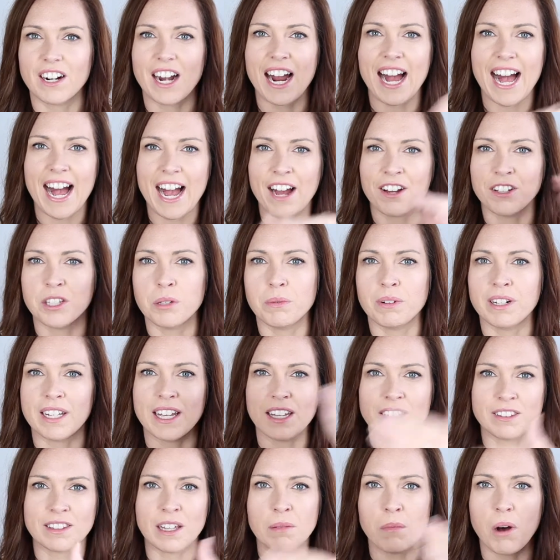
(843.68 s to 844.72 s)
out how you would
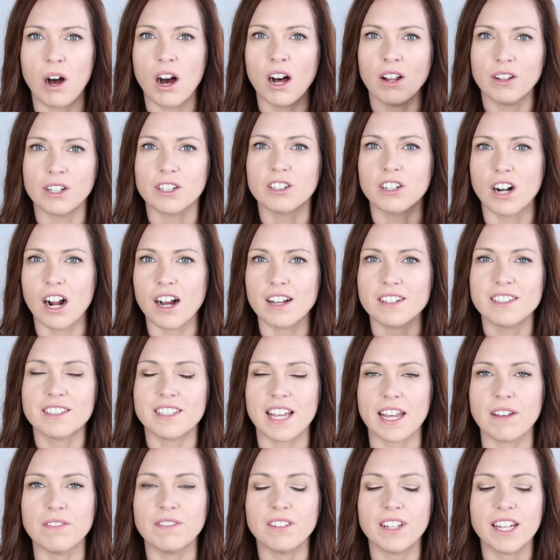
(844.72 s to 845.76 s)
get them all across
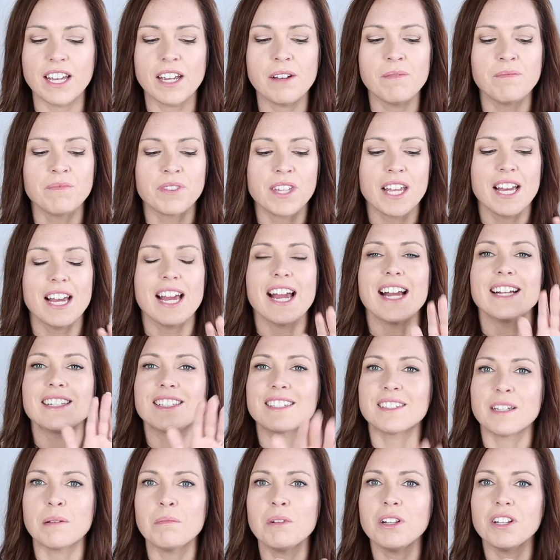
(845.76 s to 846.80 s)
safely. It's
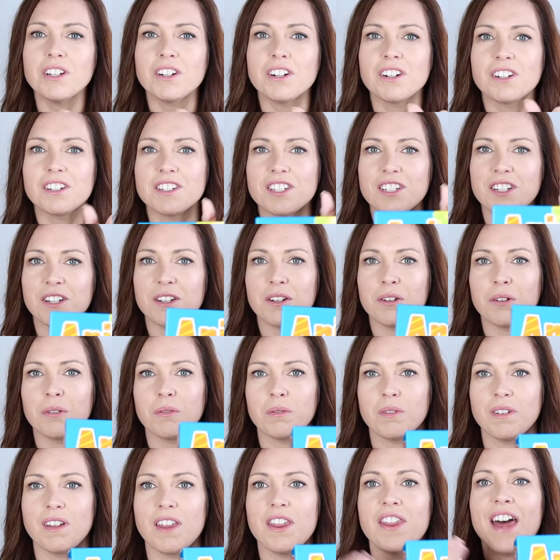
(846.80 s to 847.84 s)
similar to
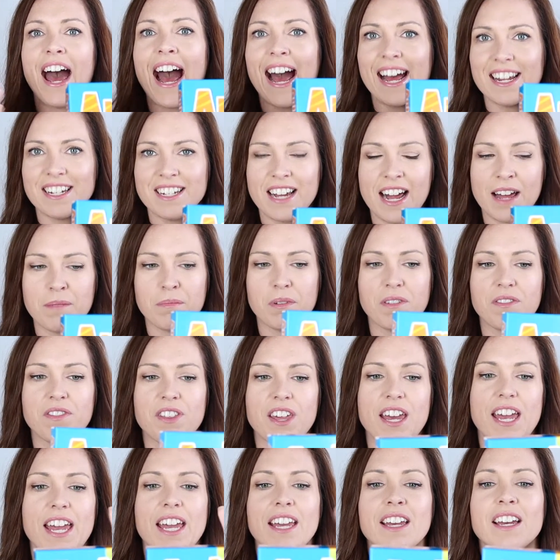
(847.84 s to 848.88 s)
that type of
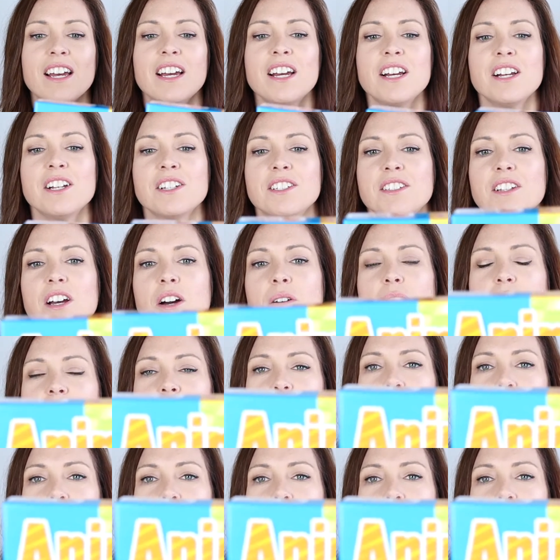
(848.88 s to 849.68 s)
thing. So it's a